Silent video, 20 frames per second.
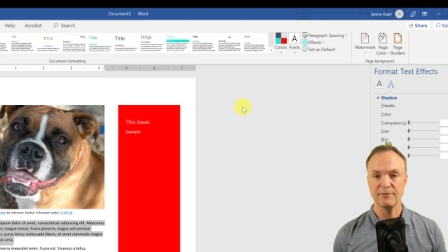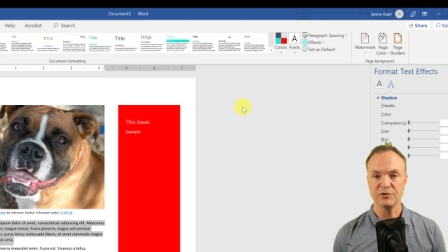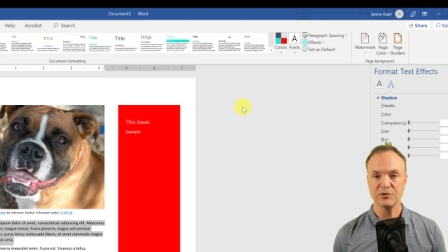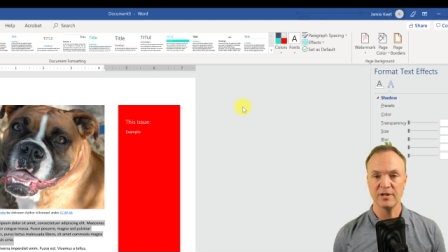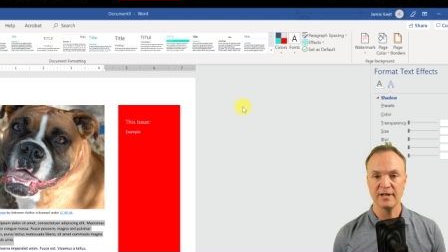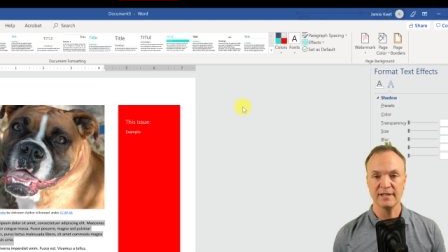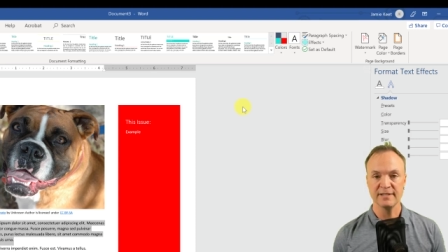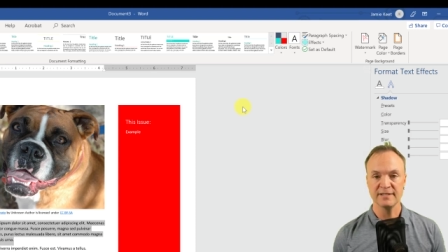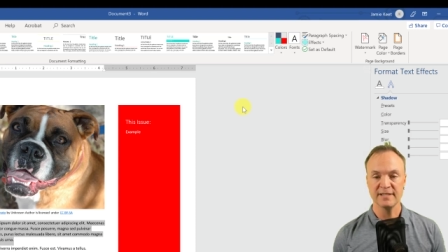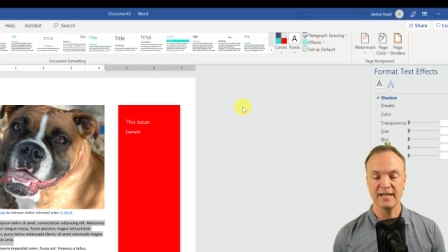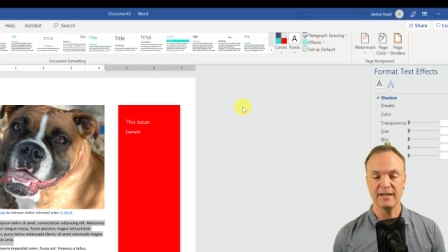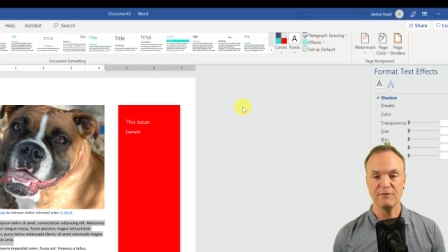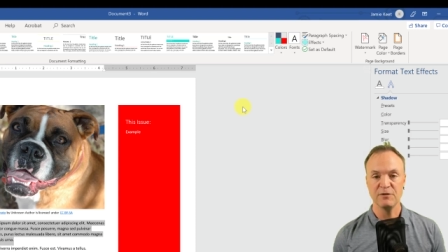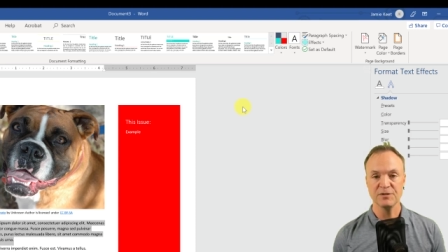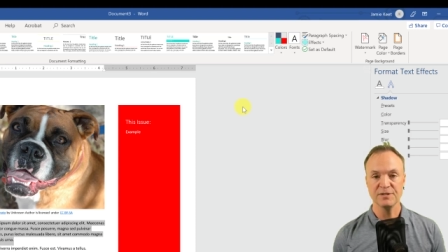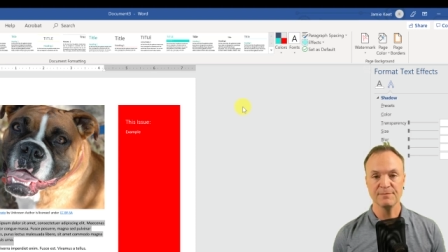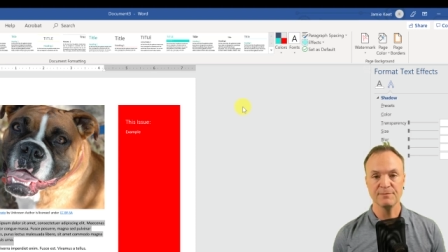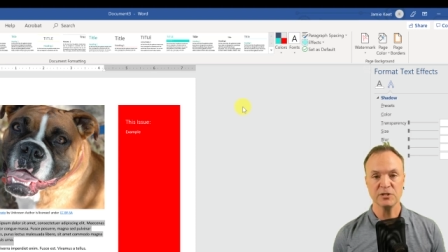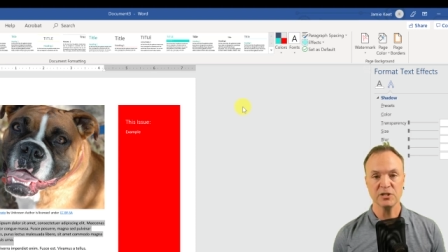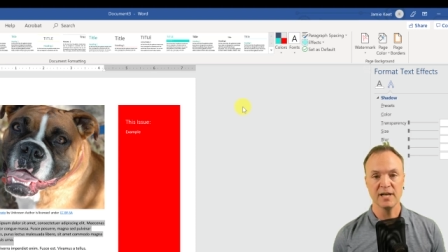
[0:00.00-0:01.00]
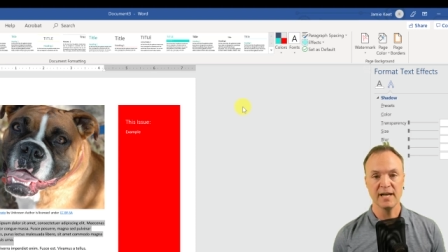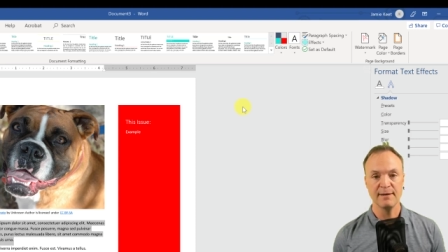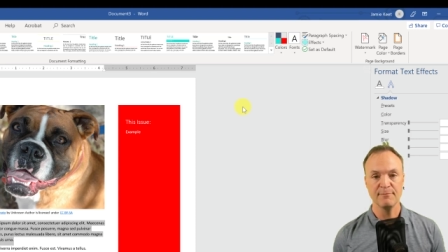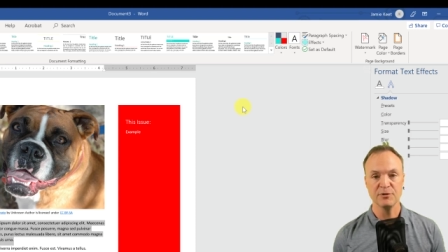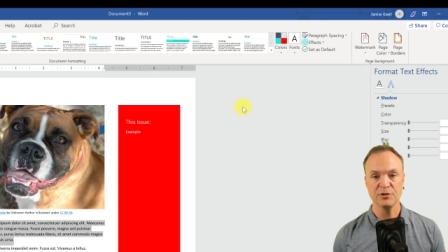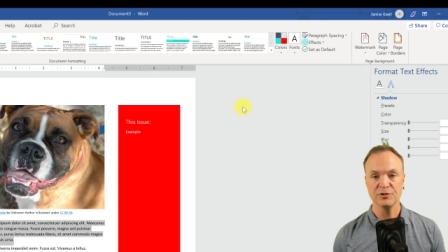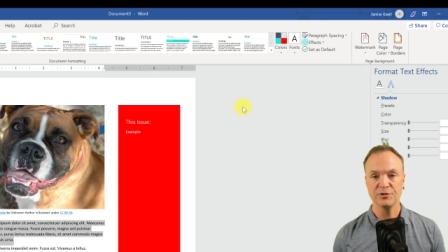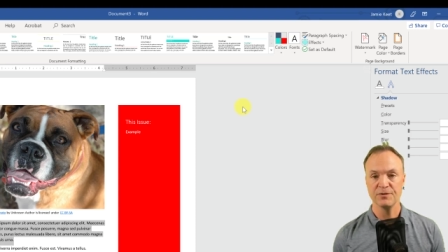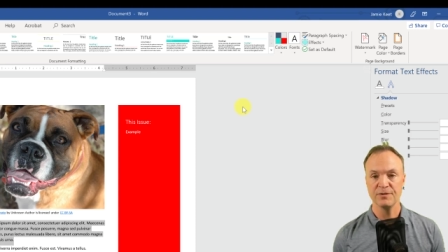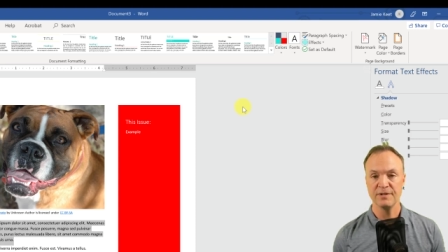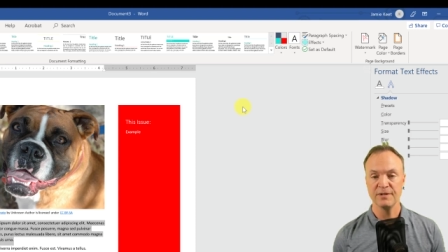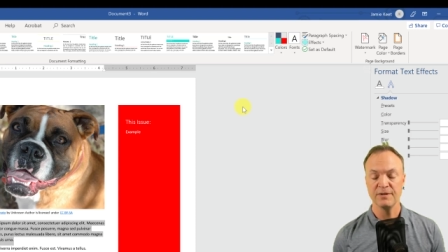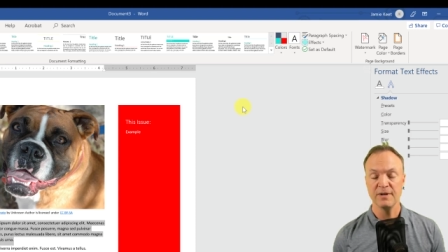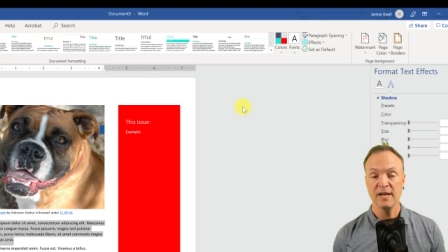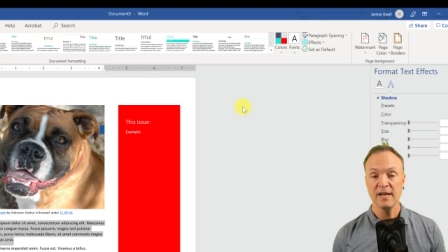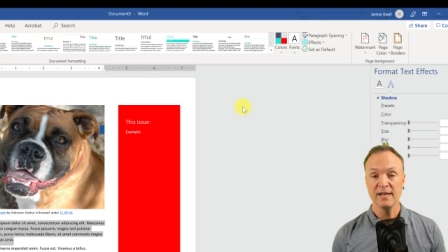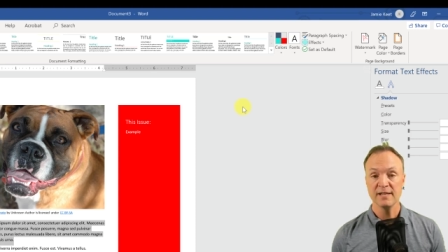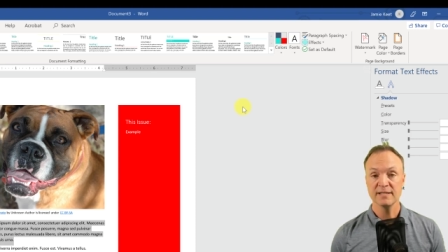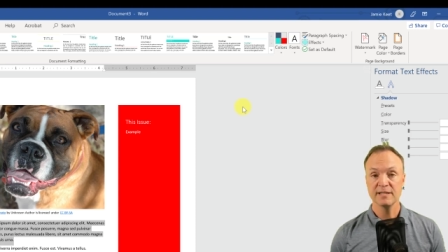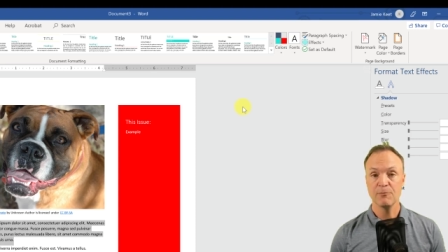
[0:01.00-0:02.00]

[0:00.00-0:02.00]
I was trying to save you some time or show you